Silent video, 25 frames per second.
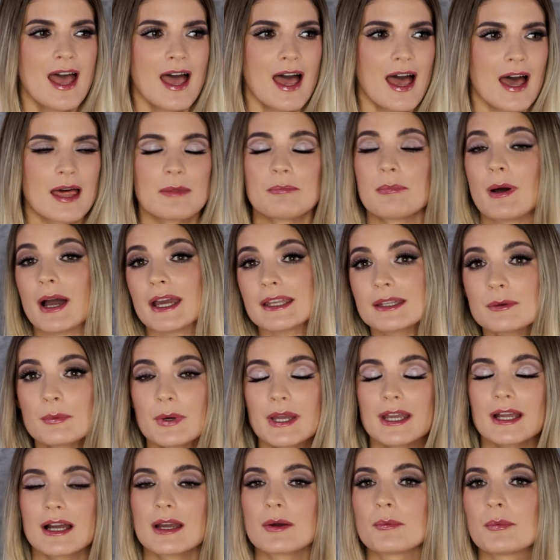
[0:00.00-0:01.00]
And by the
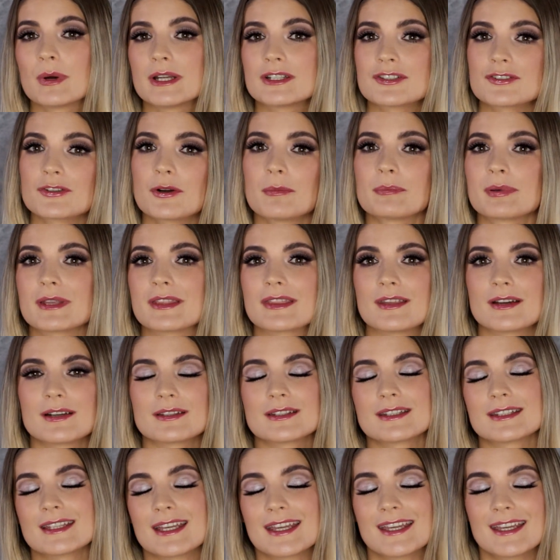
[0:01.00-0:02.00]
way, I went shopping the
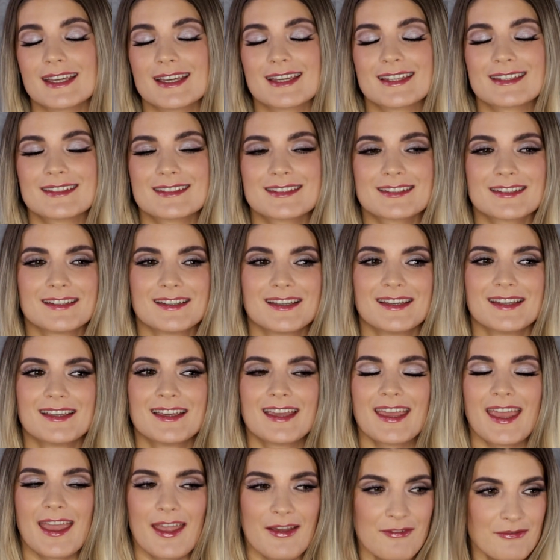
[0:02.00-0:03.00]
other day and
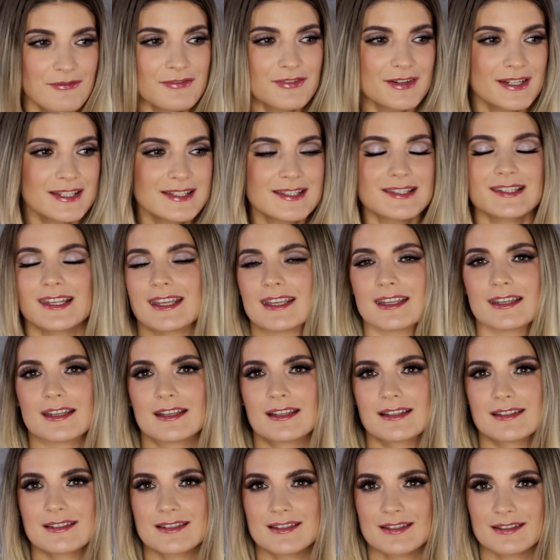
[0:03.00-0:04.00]
every
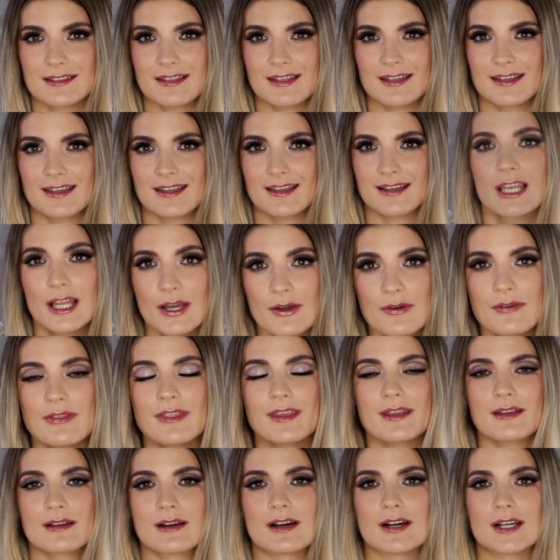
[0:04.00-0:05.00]
second
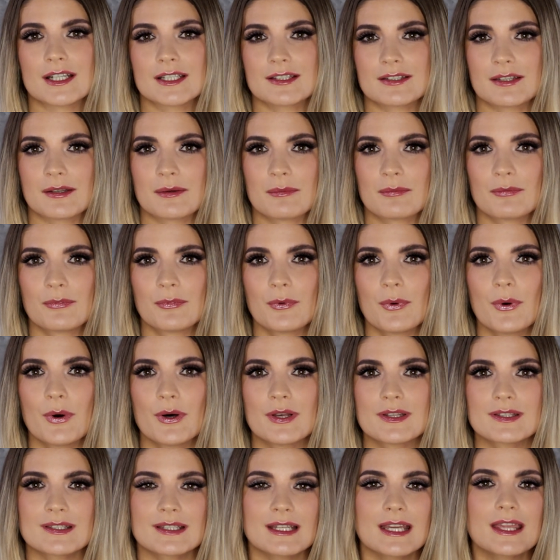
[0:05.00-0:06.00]
clothing item
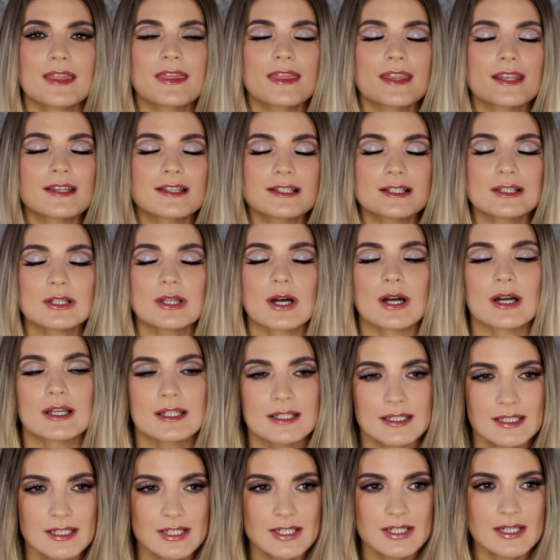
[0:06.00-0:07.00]
was in this
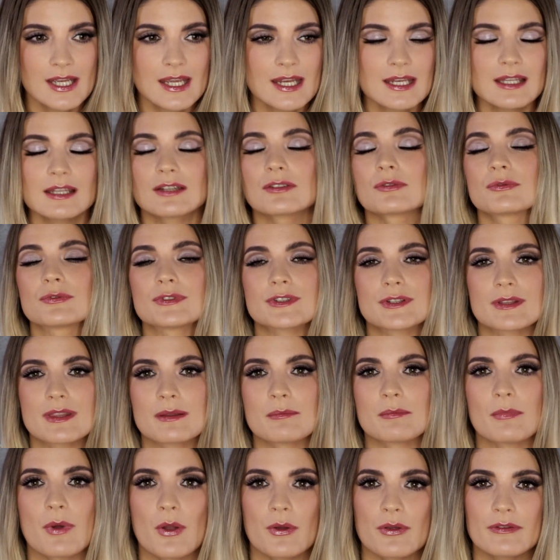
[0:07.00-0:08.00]
lilac shade and also
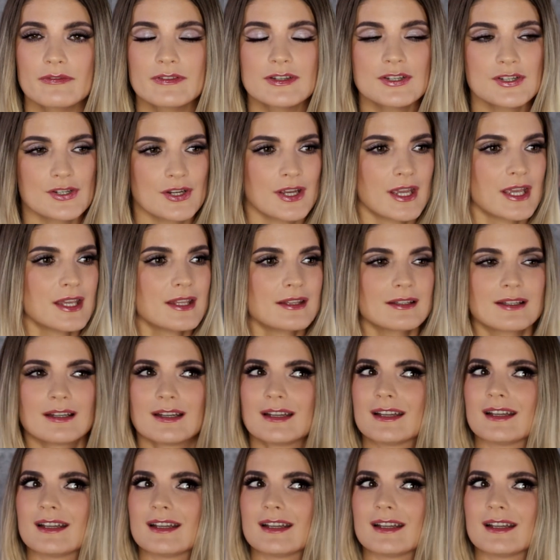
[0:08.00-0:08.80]
the mauve shade.